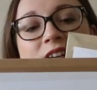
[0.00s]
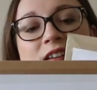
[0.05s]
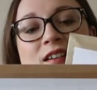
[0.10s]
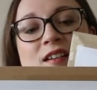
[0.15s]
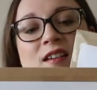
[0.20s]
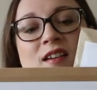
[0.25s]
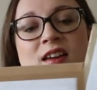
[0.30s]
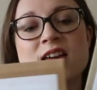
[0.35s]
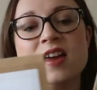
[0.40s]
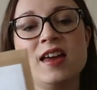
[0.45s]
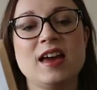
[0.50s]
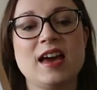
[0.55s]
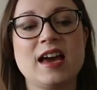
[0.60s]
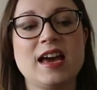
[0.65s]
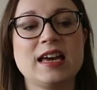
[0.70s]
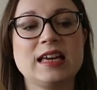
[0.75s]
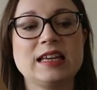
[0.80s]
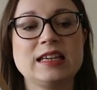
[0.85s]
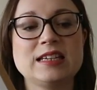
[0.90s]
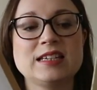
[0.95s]
are.
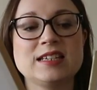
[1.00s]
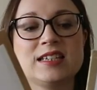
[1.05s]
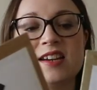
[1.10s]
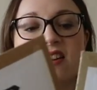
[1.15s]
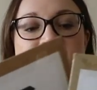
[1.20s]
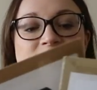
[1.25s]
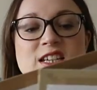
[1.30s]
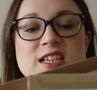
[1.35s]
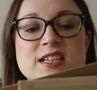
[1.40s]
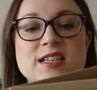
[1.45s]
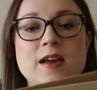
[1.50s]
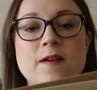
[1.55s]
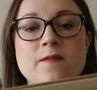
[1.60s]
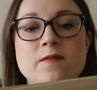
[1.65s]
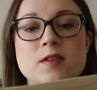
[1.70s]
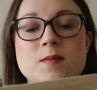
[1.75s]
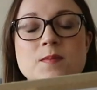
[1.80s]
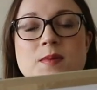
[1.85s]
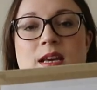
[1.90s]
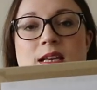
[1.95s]
And yeah, I just
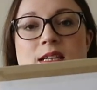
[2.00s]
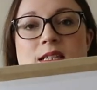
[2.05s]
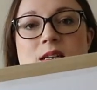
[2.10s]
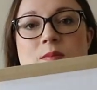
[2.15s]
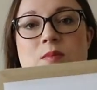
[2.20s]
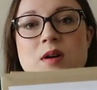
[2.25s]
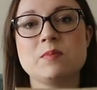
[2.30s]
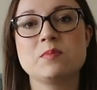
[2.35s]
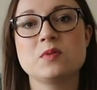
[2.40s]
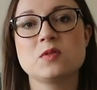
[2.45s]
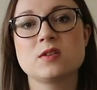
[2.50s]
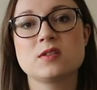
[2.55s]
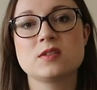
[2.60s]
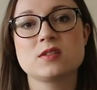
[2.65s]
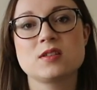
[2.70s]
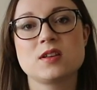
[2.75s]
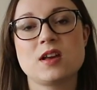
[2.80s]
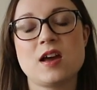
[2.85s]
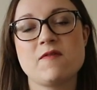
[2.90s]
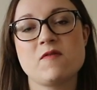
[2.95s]
have them next to my
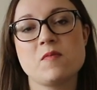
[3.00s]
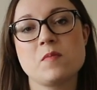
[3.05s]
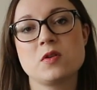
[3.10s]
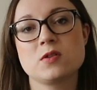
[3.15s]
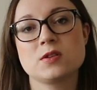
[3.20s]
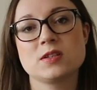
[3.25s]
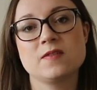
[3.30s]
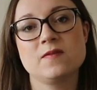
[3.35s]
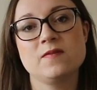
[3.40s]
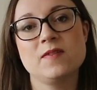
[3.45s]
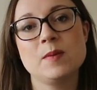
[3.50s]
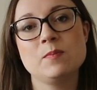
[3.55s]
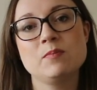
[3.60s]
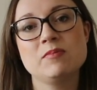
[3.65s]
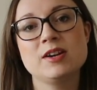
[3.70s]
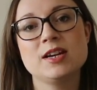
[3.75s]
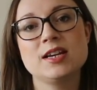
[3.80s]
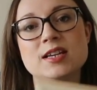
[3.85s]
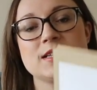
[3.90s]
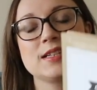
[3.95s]
box. I have a box of
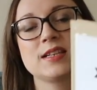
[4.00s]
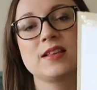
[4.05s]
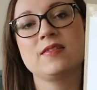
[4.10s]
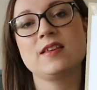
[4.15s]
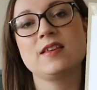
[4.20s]
fabrics